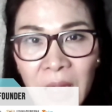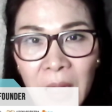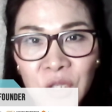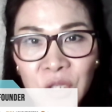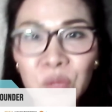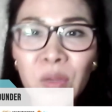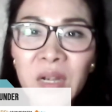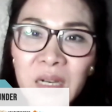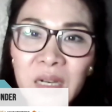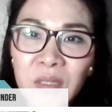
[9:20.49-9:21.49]
you will
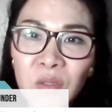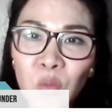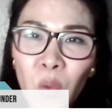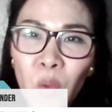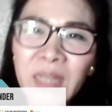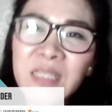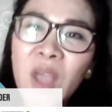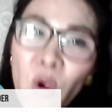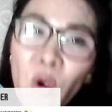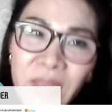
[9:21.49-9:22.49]
learn what is
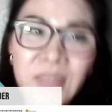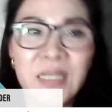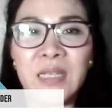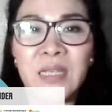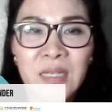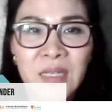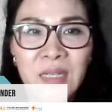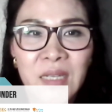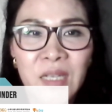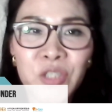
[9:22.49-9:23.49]
authentic
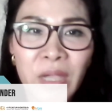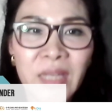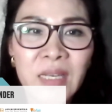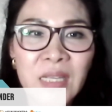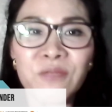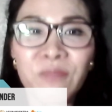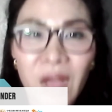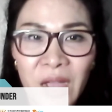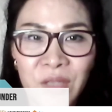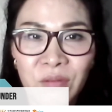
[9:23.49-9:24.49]
Chinese
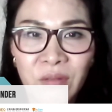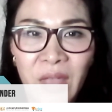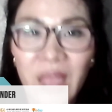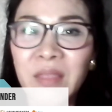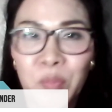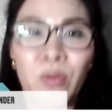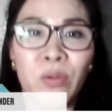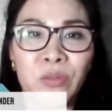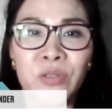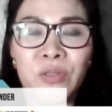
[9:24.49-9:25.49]
value and
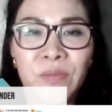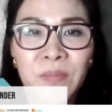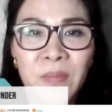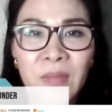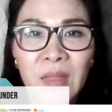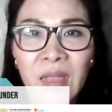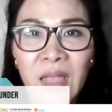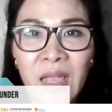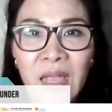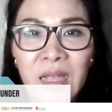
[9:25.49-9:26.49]
approach.
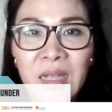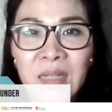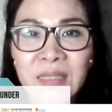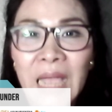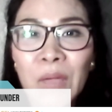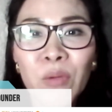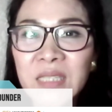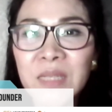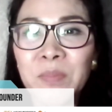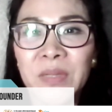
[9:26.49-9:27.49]
Taiwan is
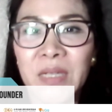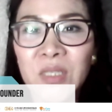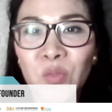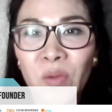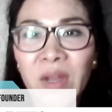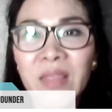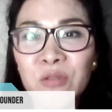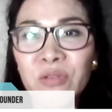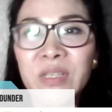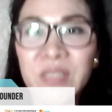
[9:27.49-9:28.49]
the place where they
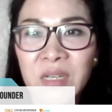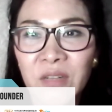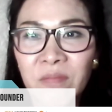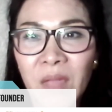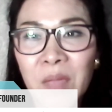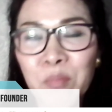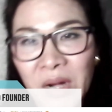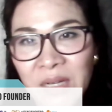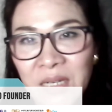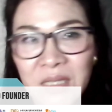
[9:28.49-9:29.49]
reserve and
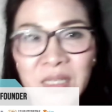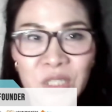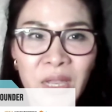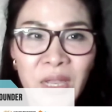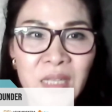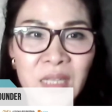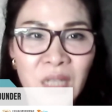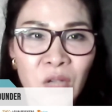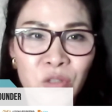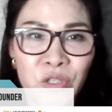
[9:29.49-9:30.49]
practice the Chinese
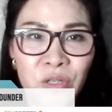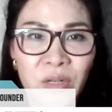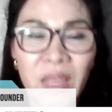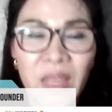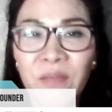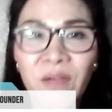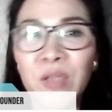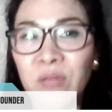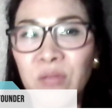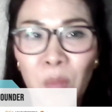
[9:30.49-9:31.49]
culture and the value
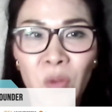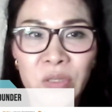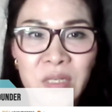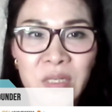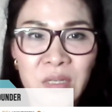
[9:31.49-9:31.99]
the most.